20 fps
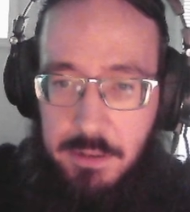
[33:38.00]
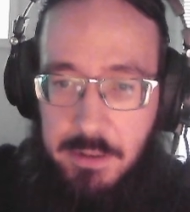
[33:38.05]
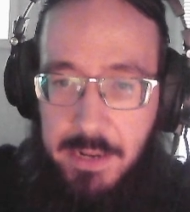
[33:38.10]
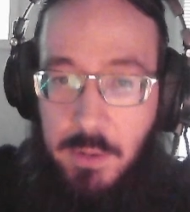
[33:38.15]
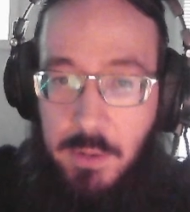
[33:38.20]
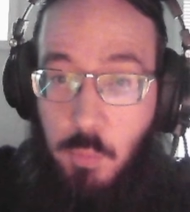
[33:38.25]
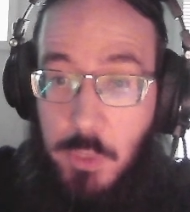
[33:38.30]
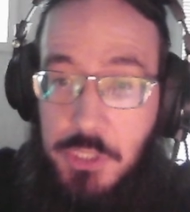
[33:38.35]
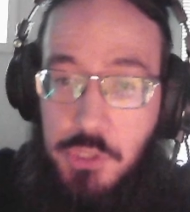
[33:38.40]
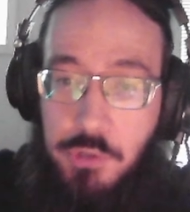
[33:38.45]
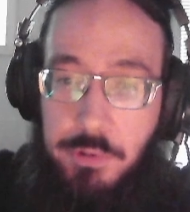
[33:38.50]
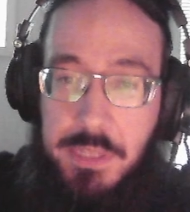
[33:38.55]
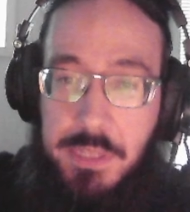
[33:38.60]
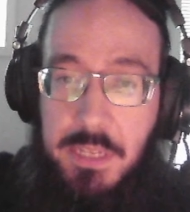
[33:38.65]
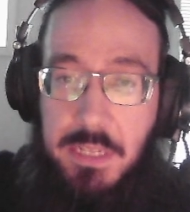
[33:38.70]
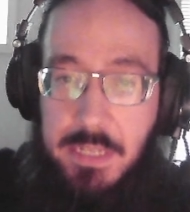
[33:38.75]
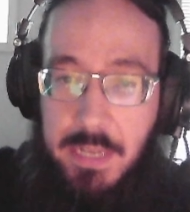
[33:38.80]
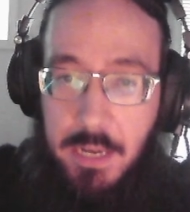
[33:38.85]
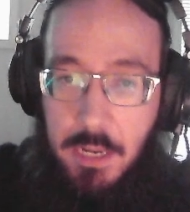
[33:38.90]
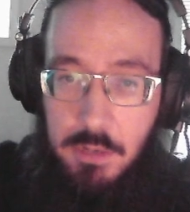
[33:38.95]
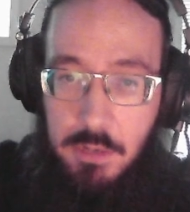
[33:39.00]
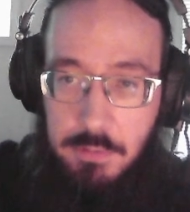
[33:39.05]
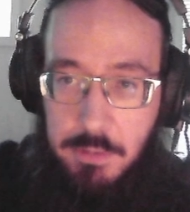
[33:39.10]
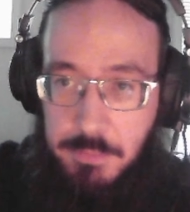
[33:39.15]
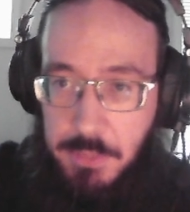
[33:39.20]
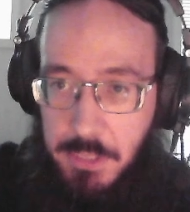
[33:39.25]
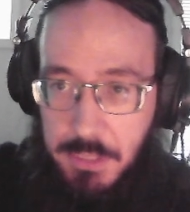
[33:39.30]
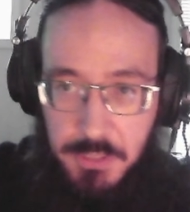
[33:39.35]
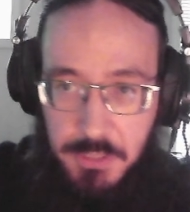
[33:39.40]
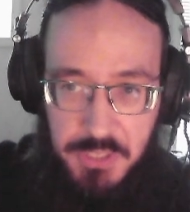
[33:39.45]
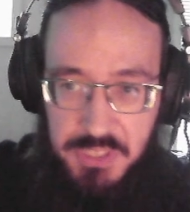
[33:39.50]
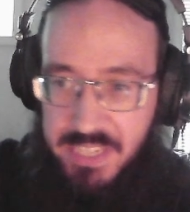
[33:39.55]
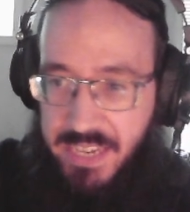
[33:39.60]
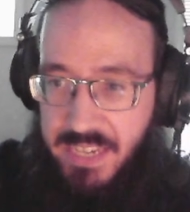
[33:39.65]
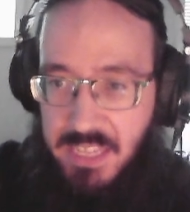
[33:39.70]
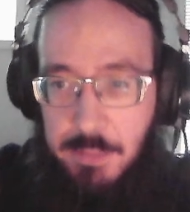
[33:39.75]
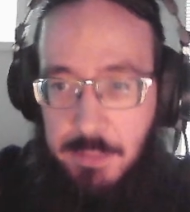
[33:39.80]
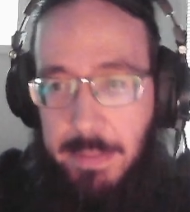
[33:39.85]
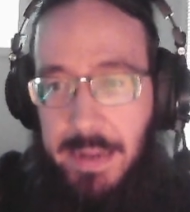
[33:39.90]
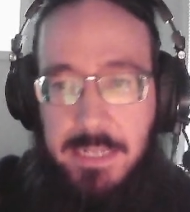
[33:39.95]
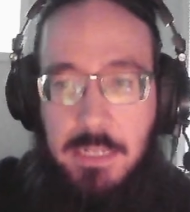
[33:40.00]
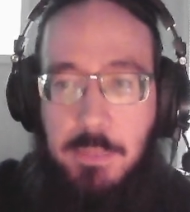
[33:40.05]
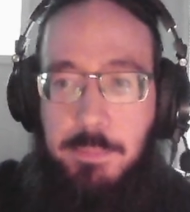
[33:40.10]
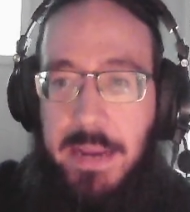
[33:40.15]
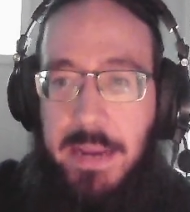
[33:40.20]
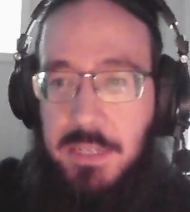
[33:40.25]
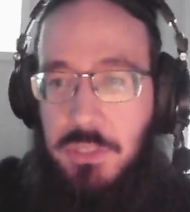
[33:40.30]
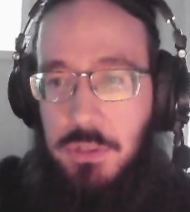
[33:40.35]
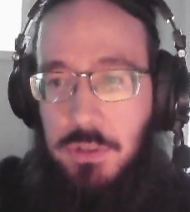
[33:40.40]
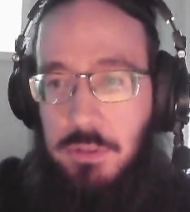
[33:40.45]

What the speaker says: and once you're in the encounter room, you can just take the magnet back to your